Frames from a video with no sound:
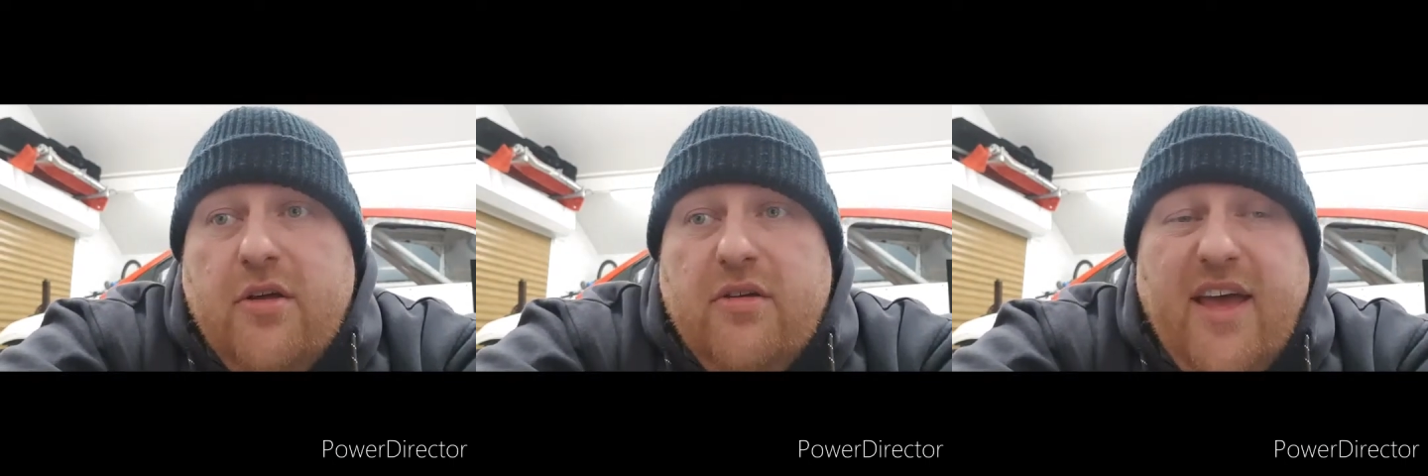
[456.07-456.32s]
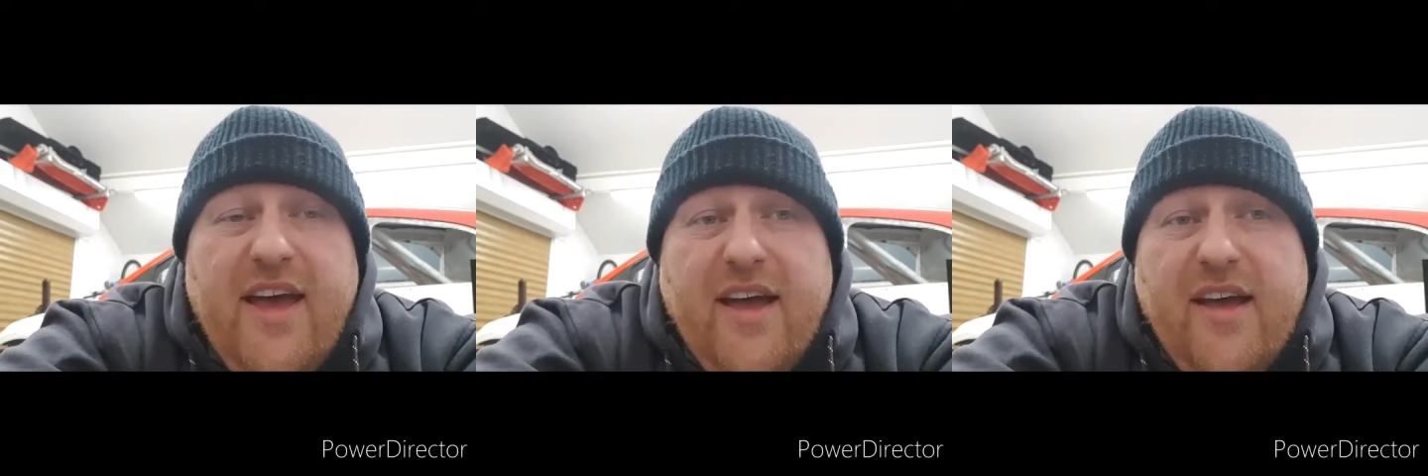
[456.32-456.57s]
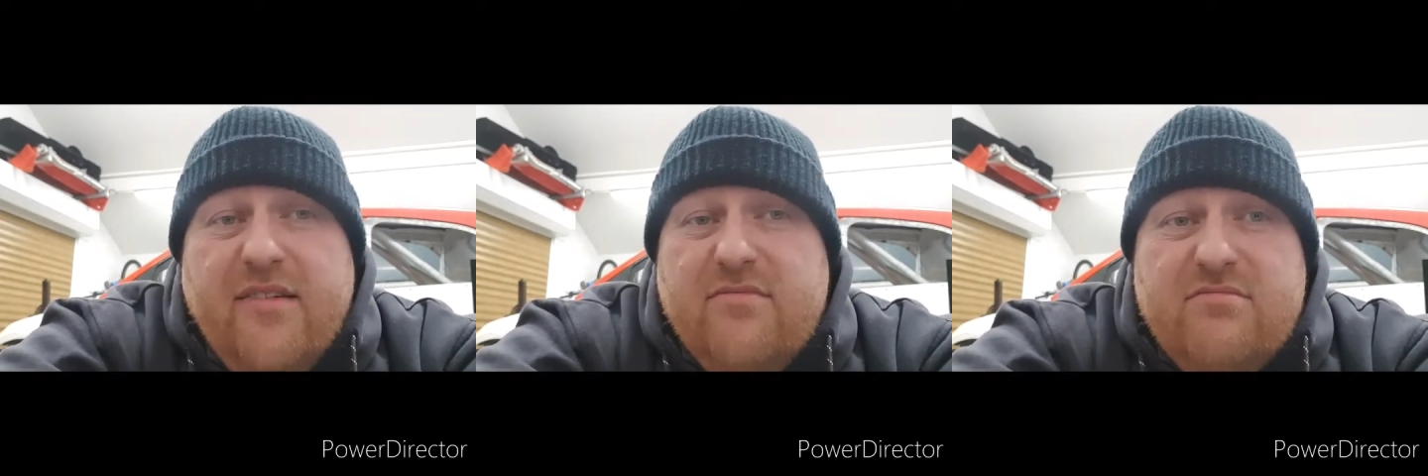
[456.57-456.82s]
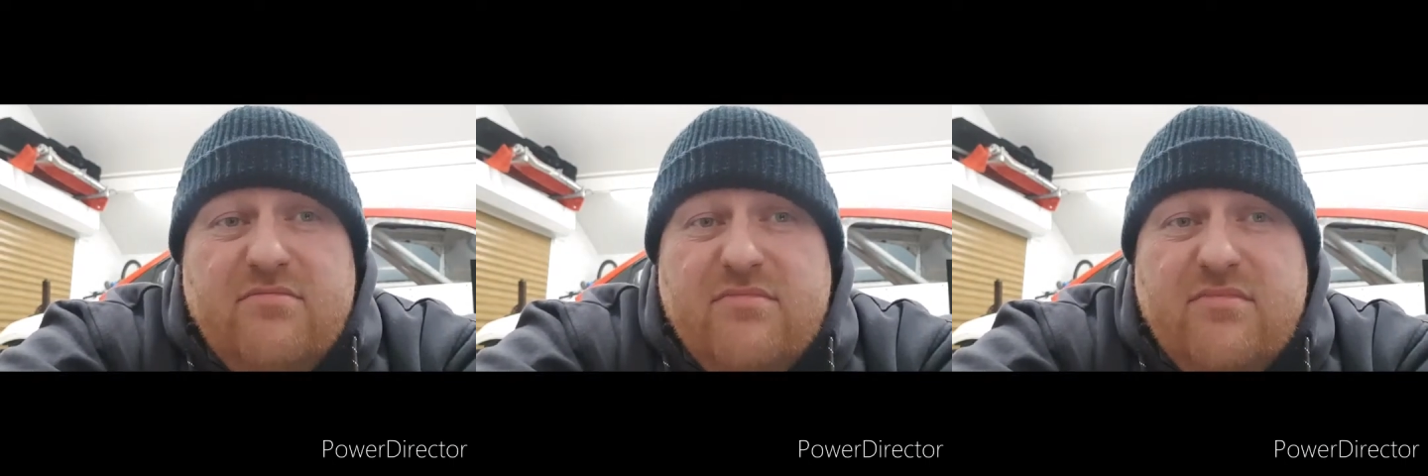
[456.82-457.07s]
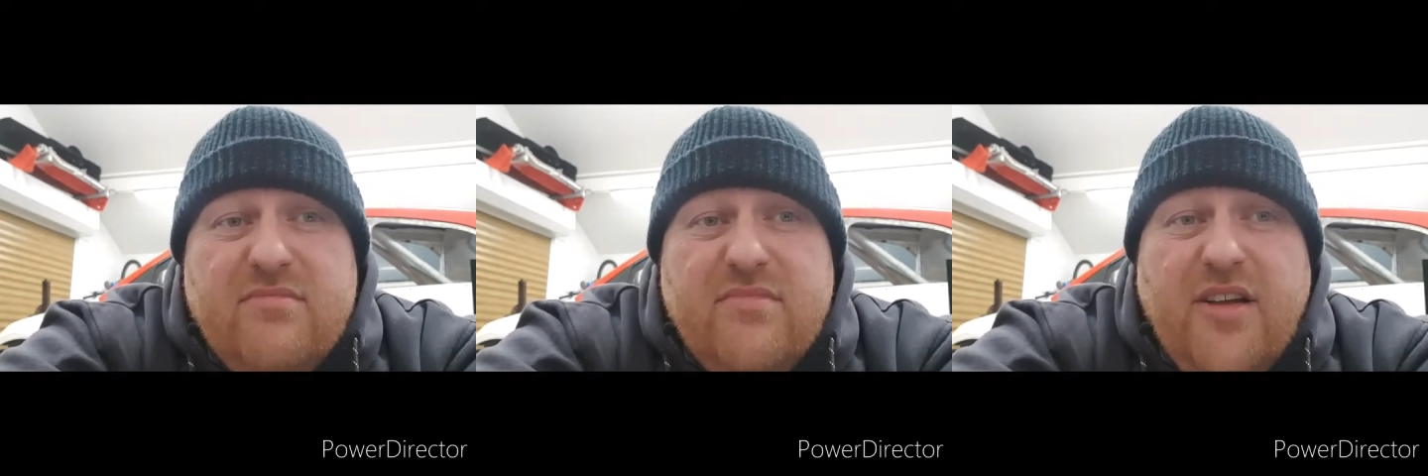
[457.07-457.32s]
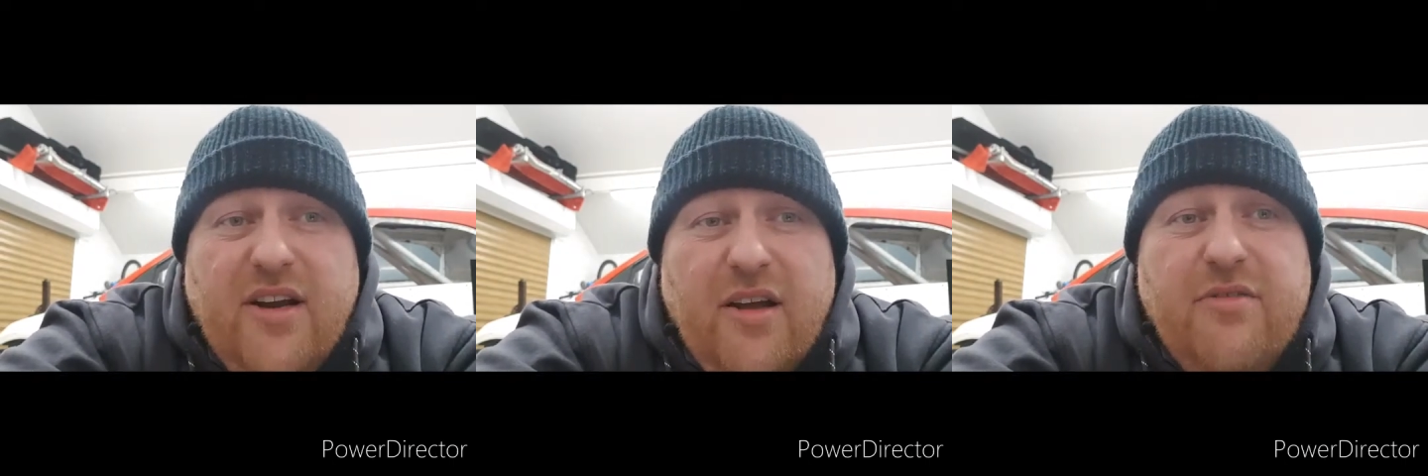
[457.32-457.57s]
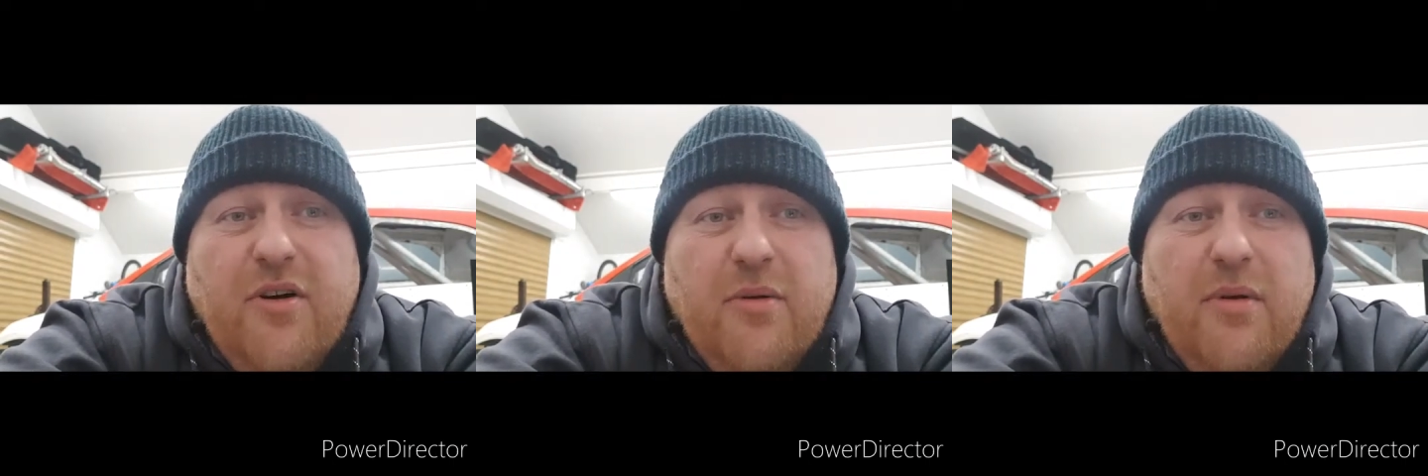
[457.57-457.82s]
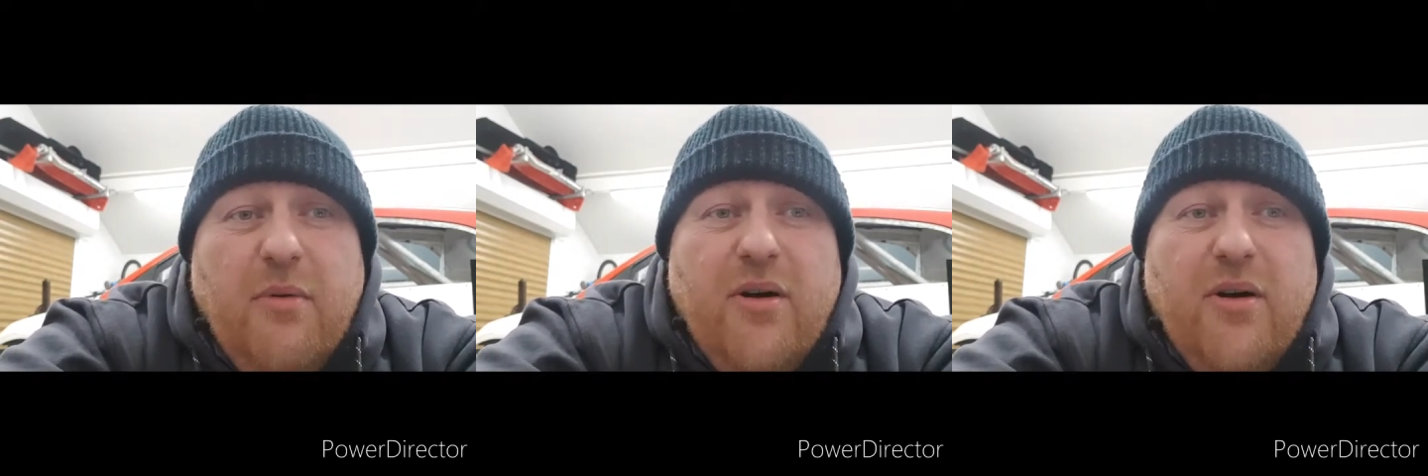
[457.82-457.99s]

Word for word: Yeah, you know, Formula